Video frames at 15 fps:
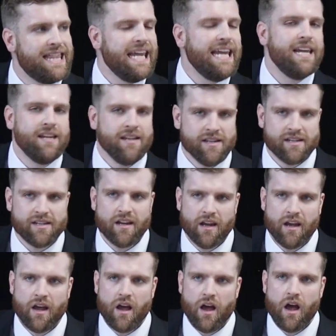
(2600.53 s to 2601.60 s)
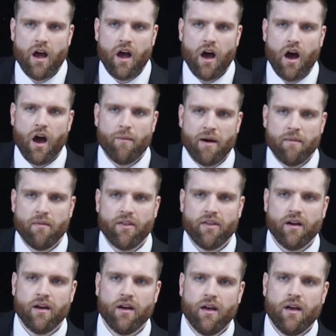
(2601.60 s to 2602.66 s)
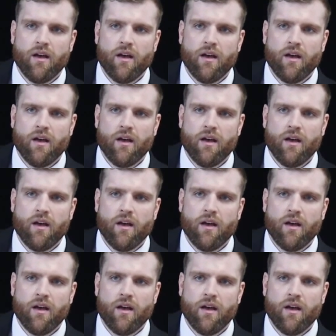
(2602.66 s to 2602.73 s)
These are my mother,